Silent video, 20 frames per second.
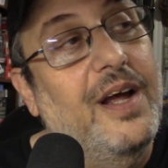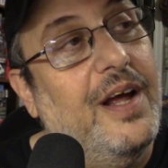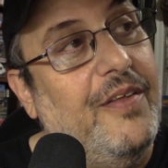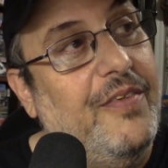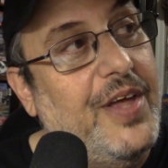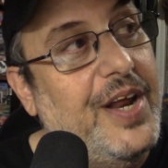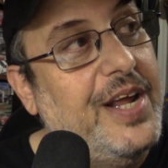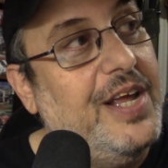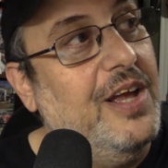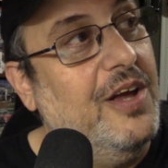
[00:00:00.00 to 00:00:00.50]
And
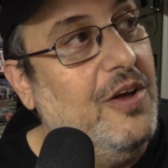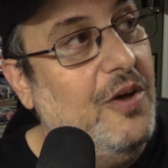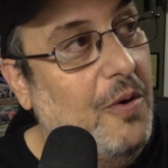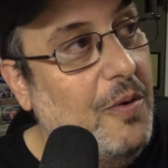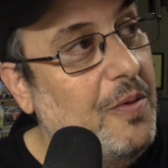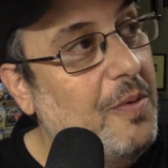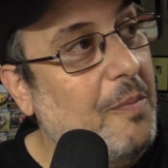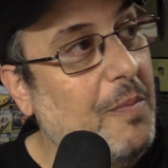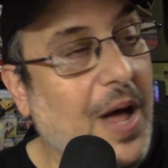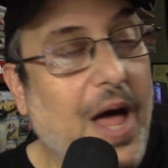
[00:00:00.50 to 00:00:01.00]
then I can go
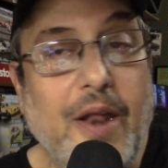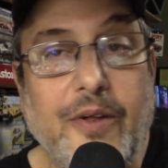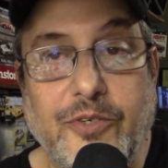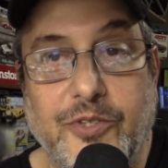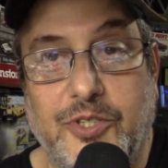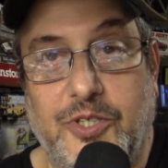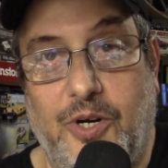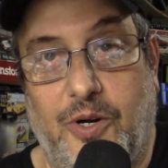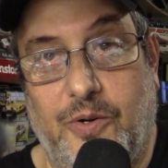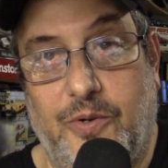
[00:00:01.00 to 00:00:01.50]
to the model
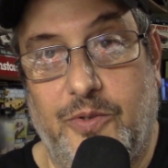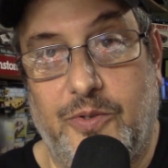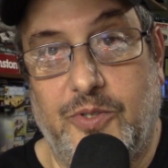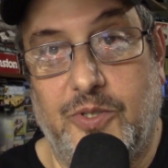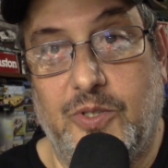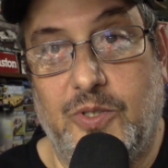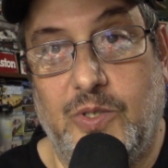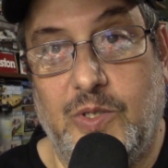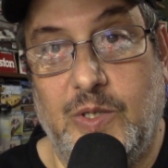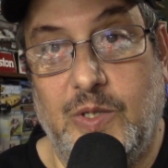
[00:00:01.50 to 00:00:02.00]

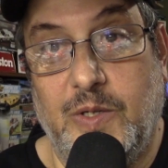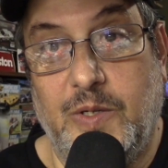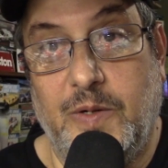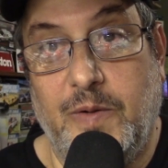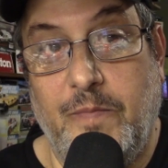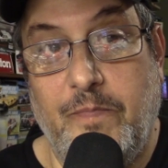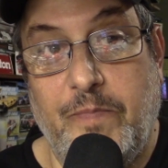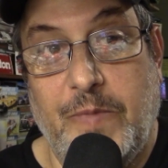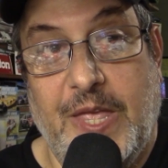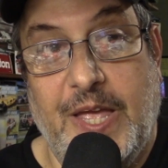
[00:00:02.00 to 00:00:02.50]
shows,
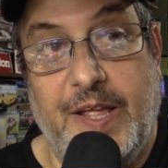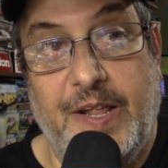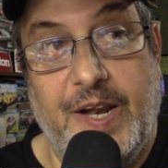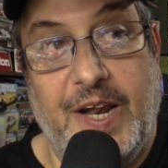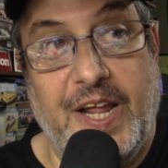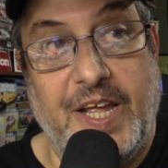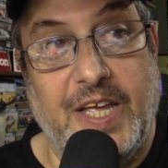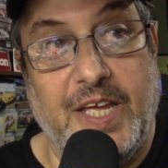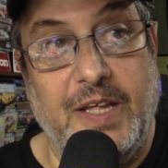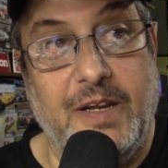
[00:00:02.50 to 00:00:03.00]
and
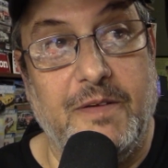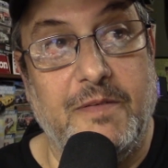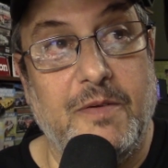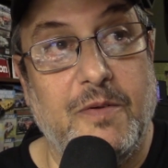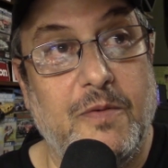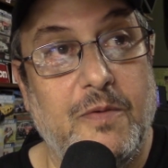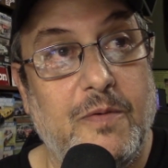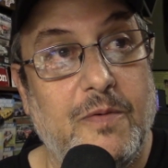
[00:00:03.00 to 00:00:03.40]
I can